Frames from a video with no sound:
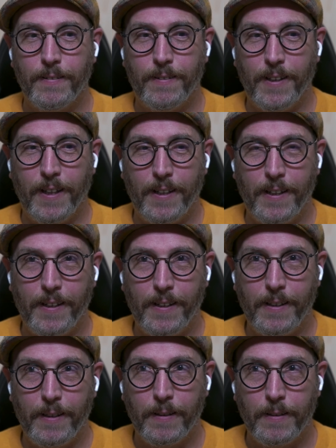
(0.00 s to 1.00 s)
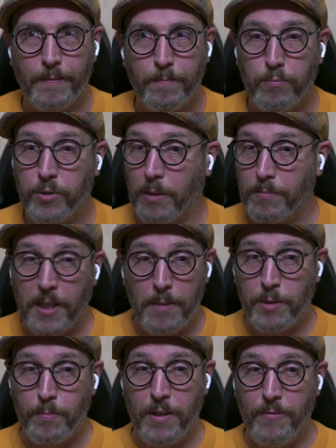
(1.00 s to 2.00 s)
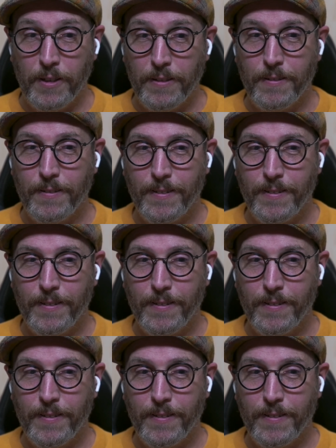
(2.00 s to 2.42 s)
They sometimes pivot.